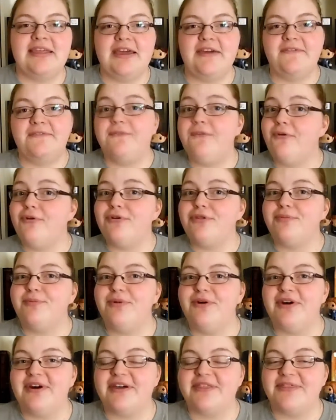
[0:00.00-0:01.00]
the 4th
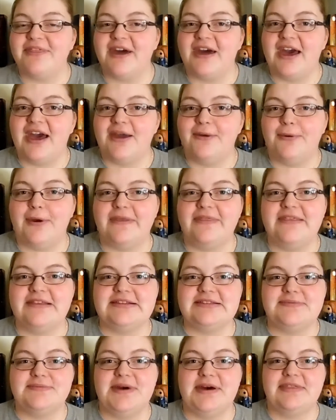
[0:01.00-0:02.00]
book that I read
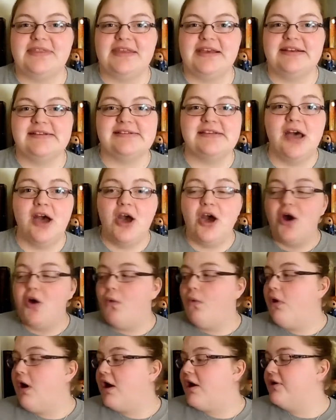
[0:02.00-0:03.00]
this month is
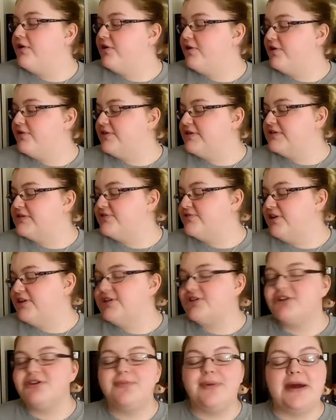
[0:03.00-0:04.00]
Walk on Earth, a
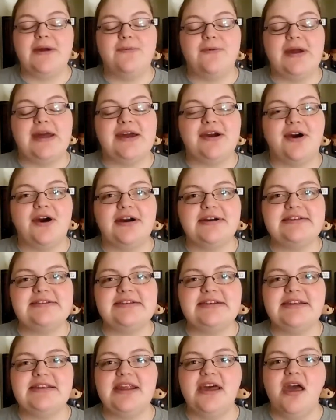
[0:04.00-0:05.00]
Stranger by Ray
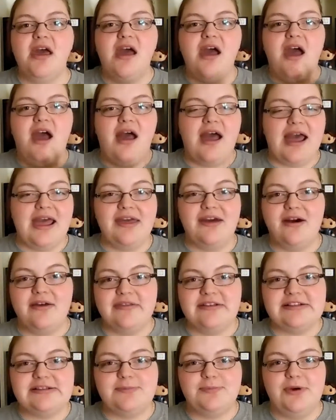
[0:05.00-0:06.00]
Carson. I
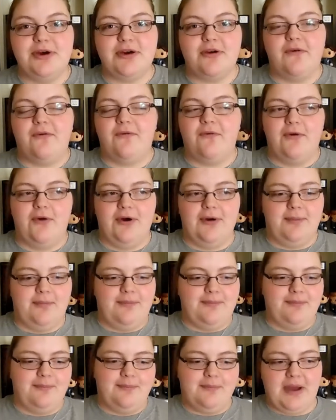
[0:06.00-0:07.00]
got this book for
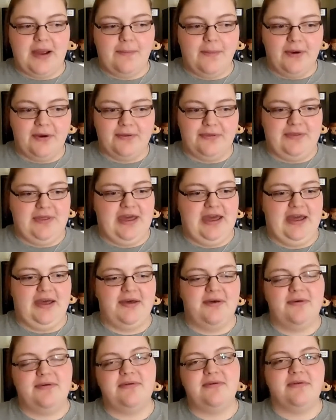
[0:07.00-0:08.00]
my
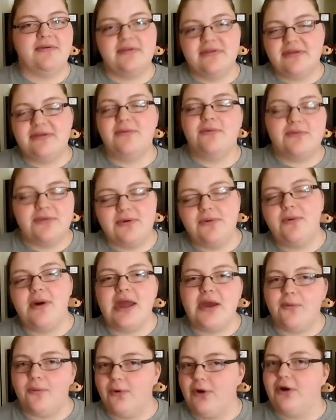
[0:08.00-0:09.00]
birthday. The
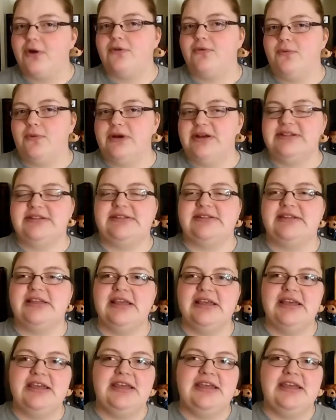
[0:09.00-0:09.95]
way it worked was,